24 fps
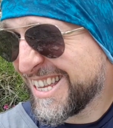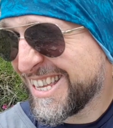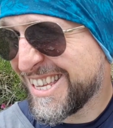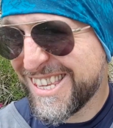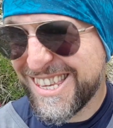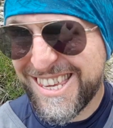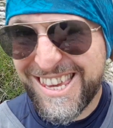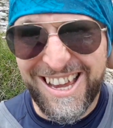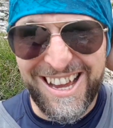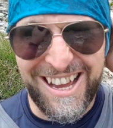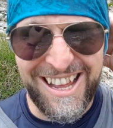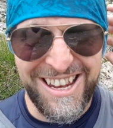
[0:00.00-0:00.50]

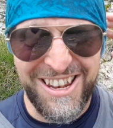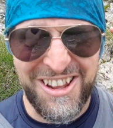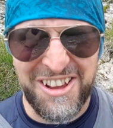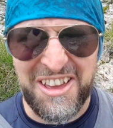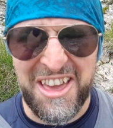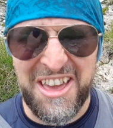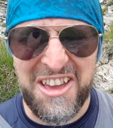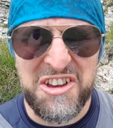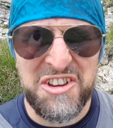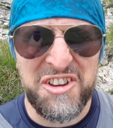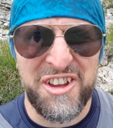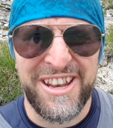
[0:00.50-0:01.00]
Yeah,
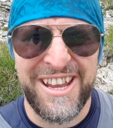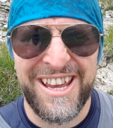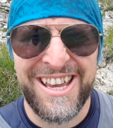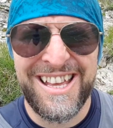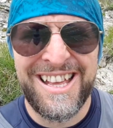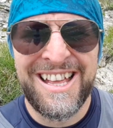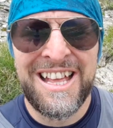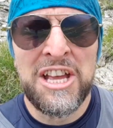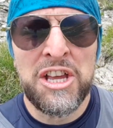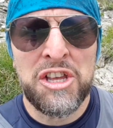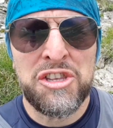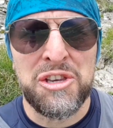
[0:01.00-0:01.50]
looking good.
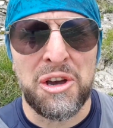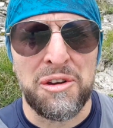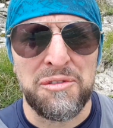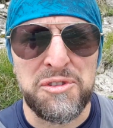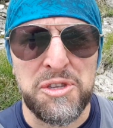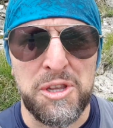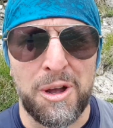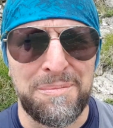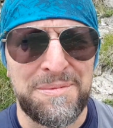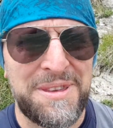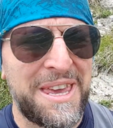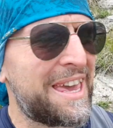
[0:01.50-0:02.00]
So I've
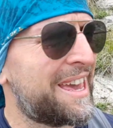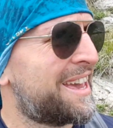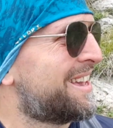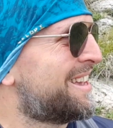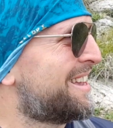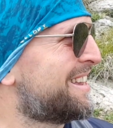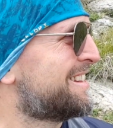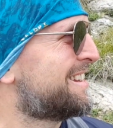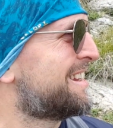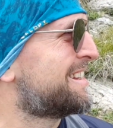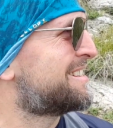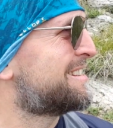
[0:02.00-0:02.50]
stopped here
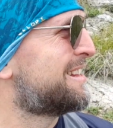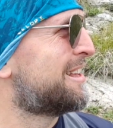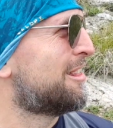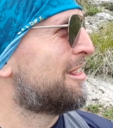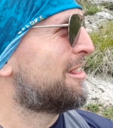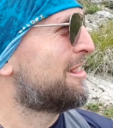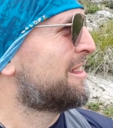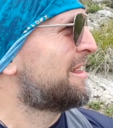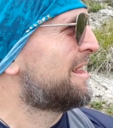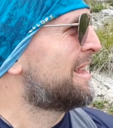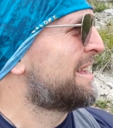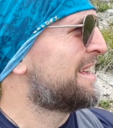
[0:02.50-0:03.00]
in this
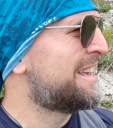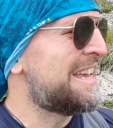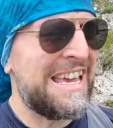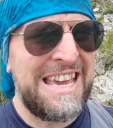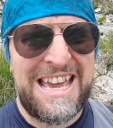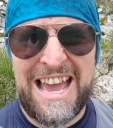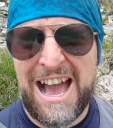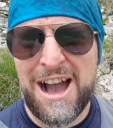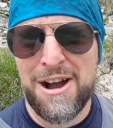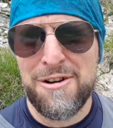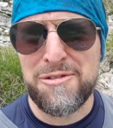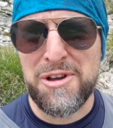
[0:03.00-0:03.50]
little
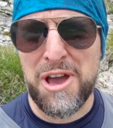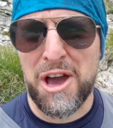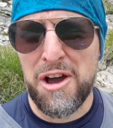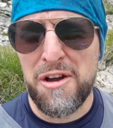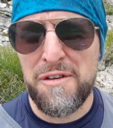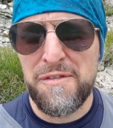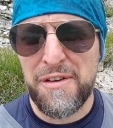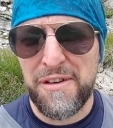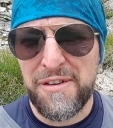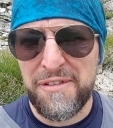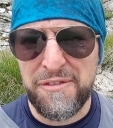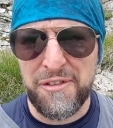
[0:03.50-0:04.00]
alcove
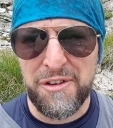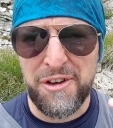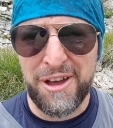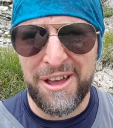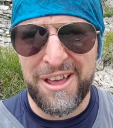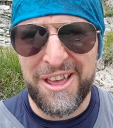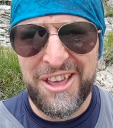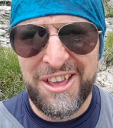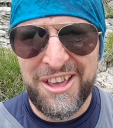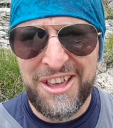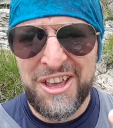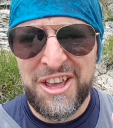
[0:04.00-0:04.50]
for
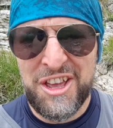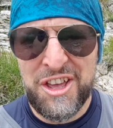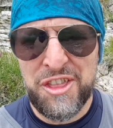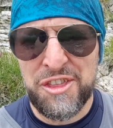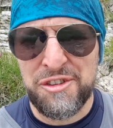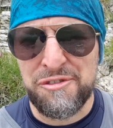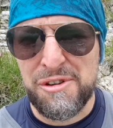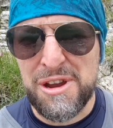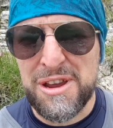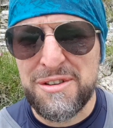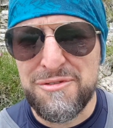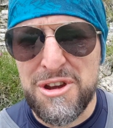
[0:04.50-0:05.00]

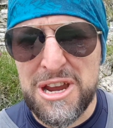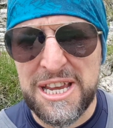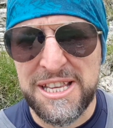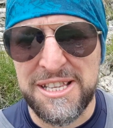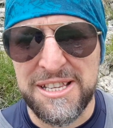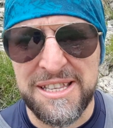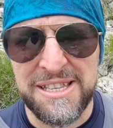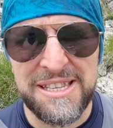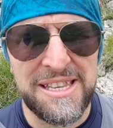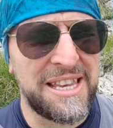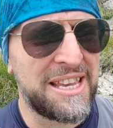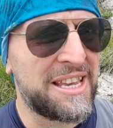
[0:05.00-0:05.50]
3
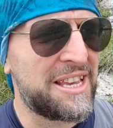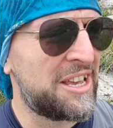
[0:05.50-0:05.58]
reasons.